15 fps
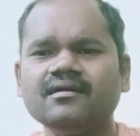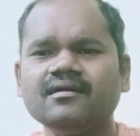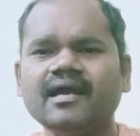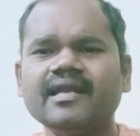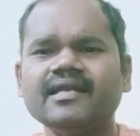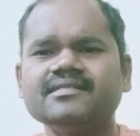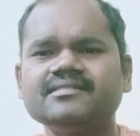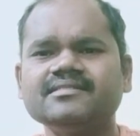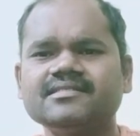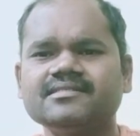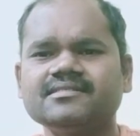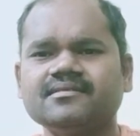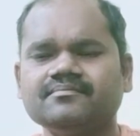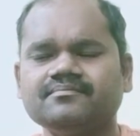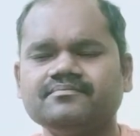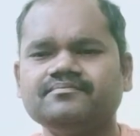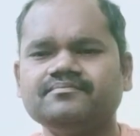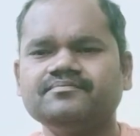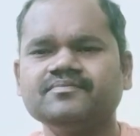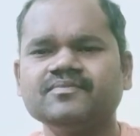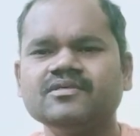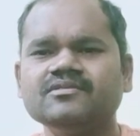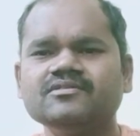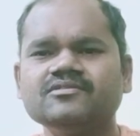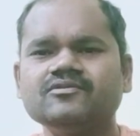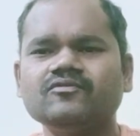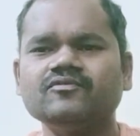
current system. So